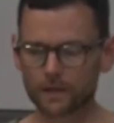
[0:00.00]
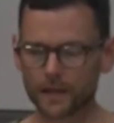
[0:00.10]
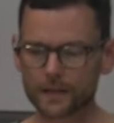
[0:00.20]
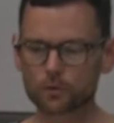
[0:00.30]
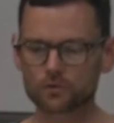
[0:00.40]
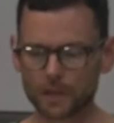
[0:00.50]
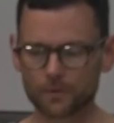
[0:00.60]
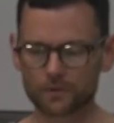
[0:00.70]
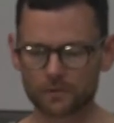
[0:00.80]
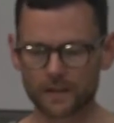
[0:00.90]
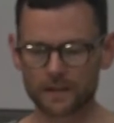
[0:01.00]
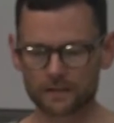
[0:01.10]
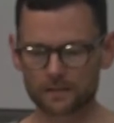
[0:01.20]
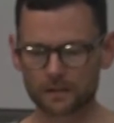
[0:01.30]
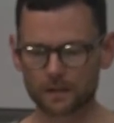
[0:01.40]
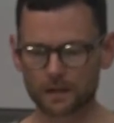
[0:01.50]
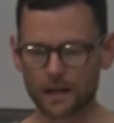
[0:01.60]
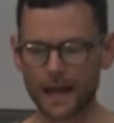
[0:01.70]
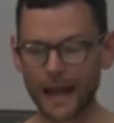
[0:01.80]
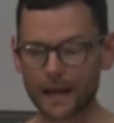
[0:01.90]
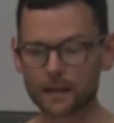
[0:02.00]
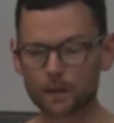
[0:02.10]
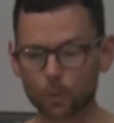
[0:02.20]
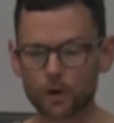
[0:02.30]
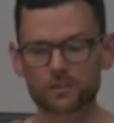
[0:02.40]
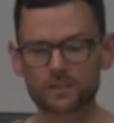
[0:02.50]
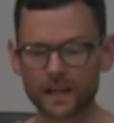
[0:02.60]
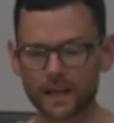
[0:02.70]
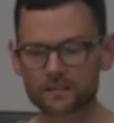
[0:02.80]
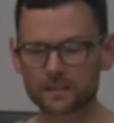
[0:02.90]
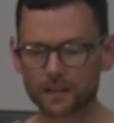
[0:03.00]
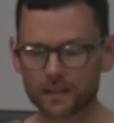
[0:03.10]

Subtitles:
into separate spheres, and in the worst case